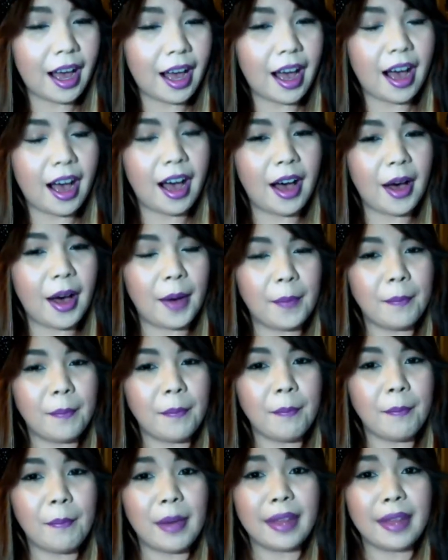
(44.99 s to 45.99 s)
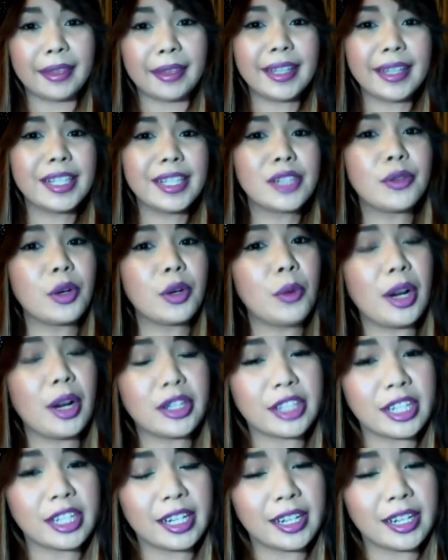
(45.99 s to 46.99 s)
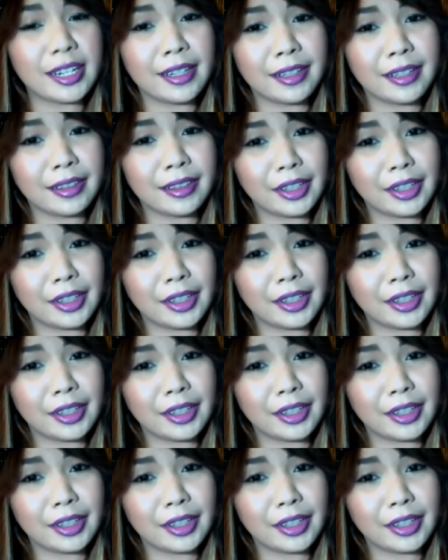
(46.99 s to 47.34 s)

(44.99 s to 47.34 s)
But thanks for watching.